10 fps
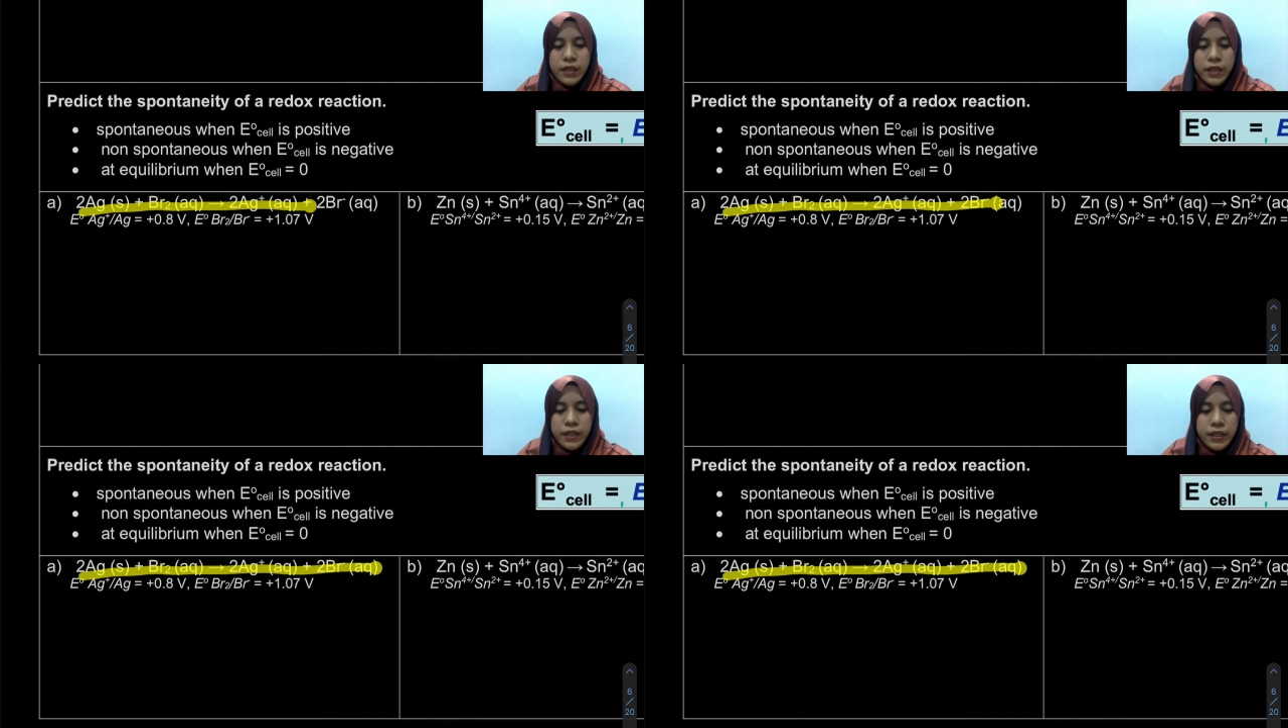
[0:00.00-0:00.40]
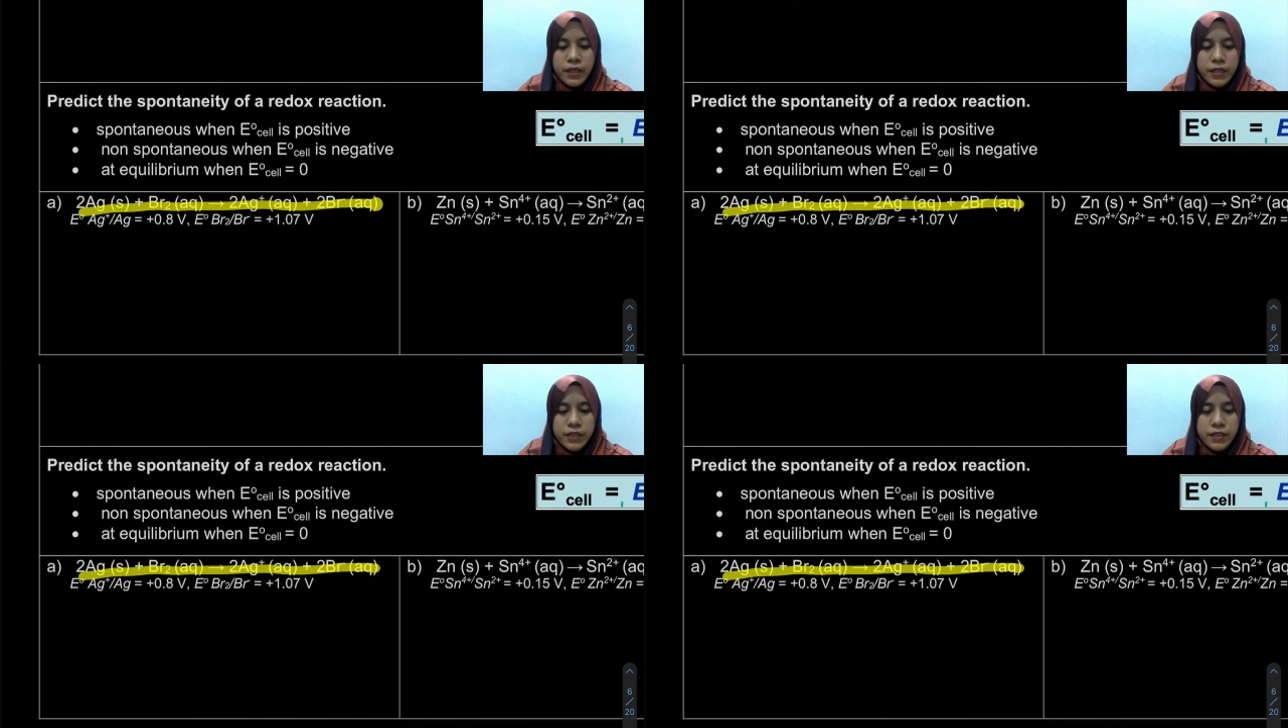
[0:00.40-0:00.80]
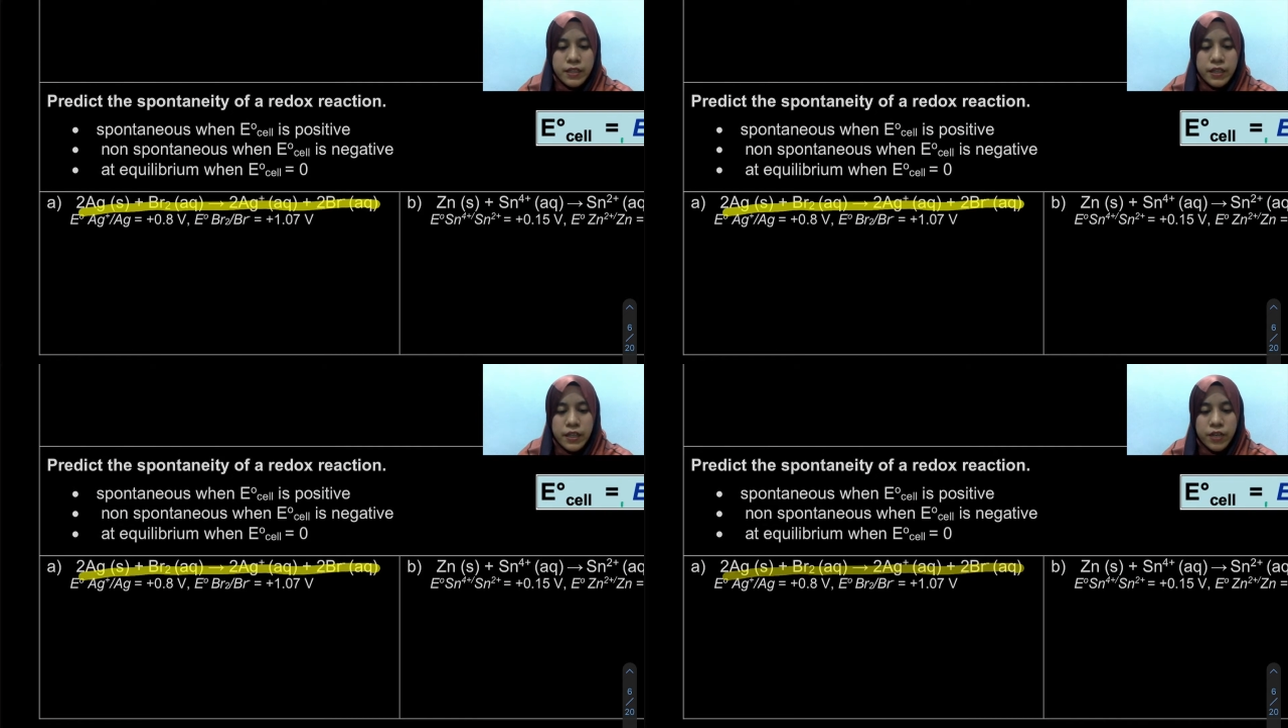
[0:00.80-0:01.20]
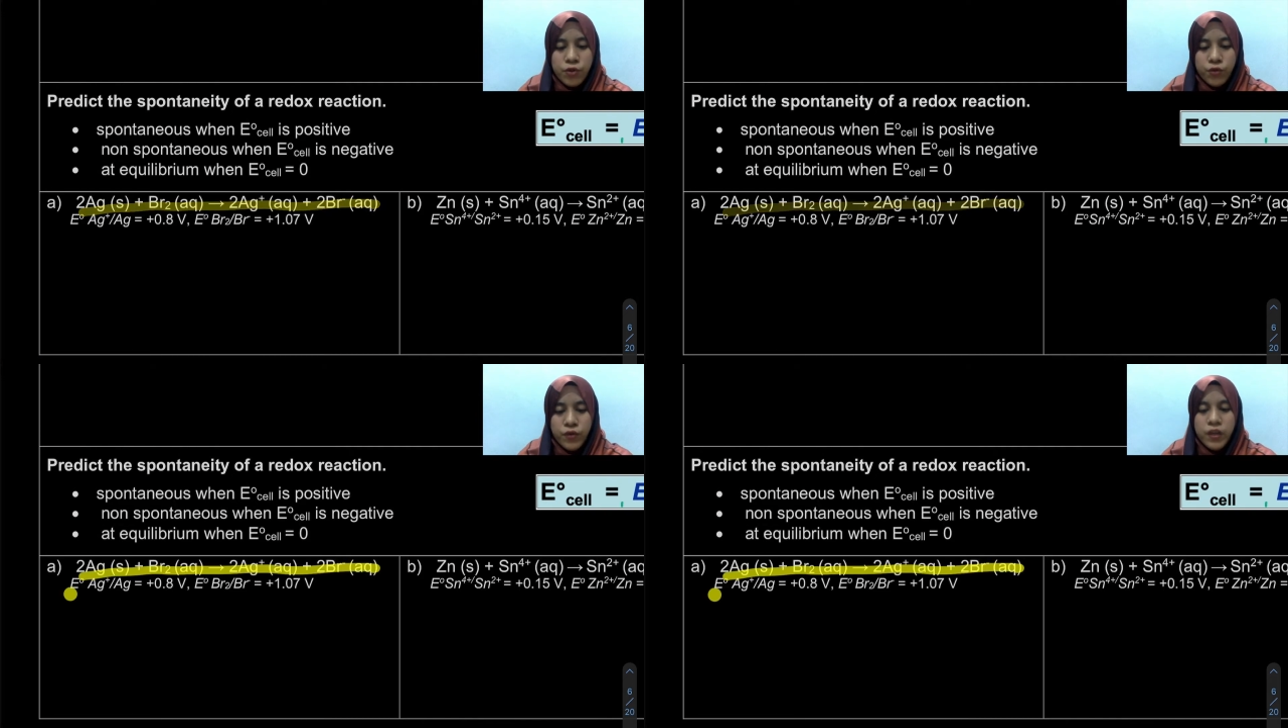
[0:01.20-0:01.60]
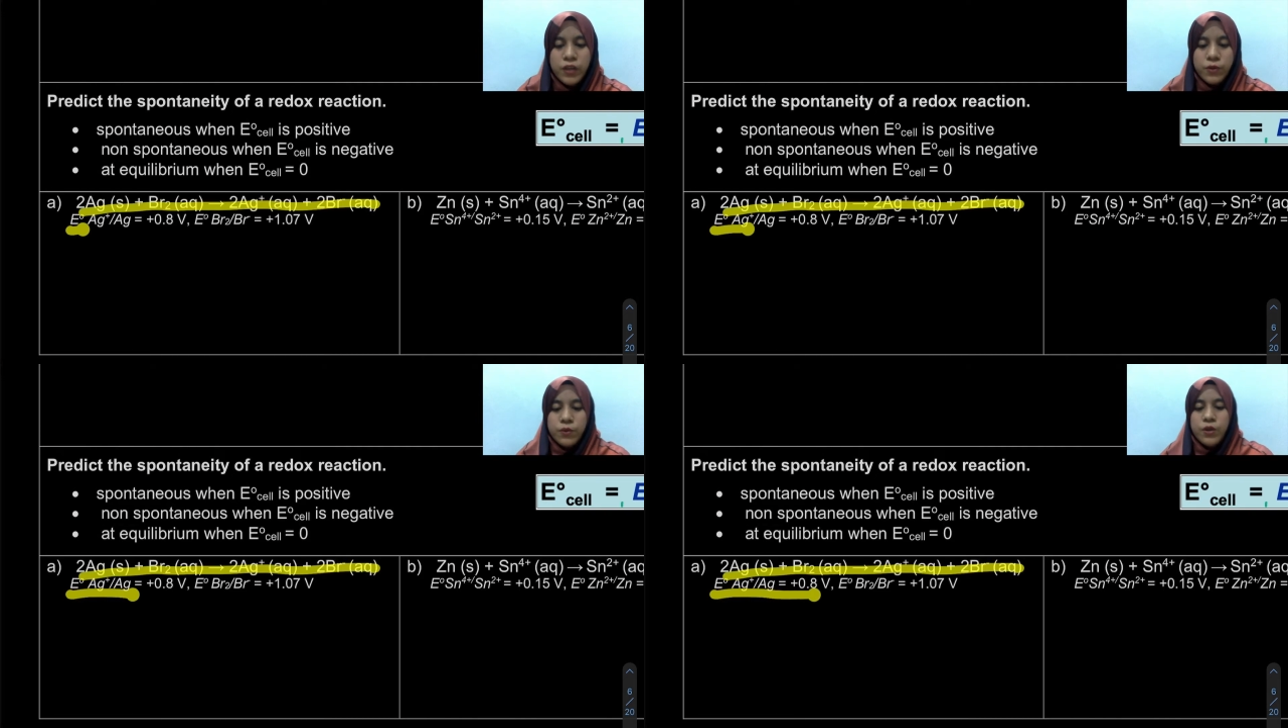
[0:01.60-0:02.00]
and here is the E naught
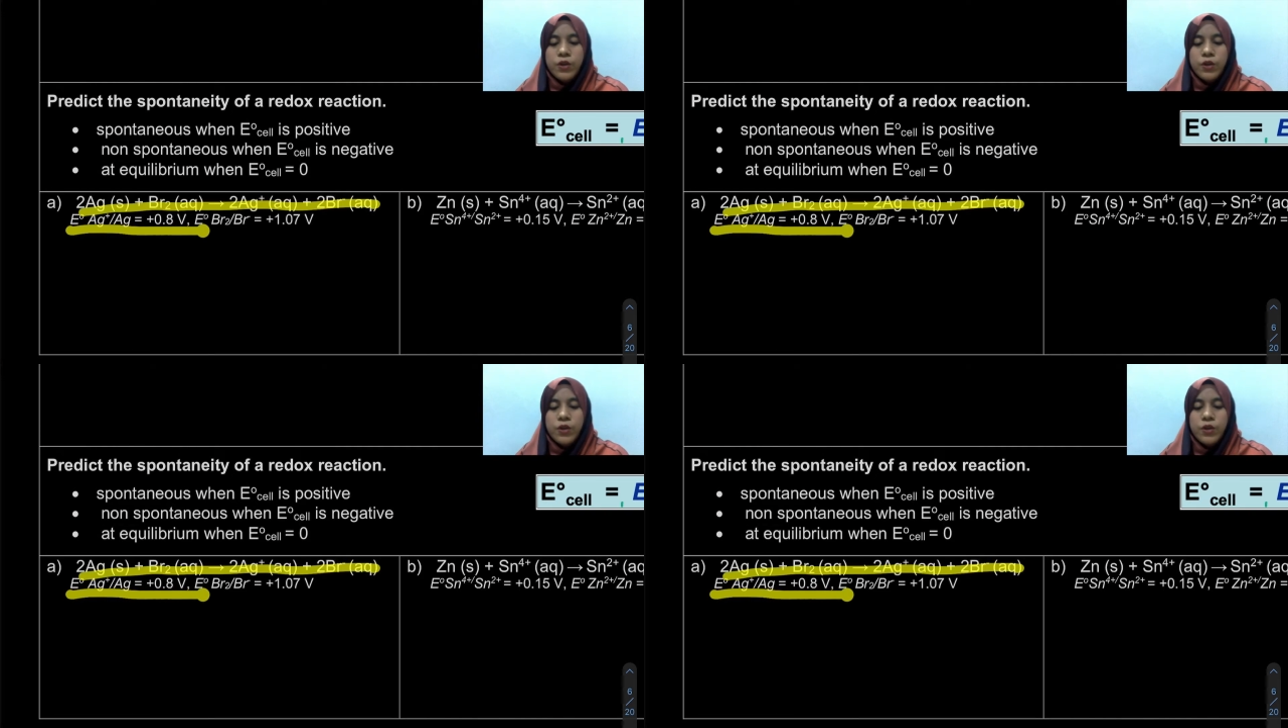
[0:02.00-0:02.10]
value.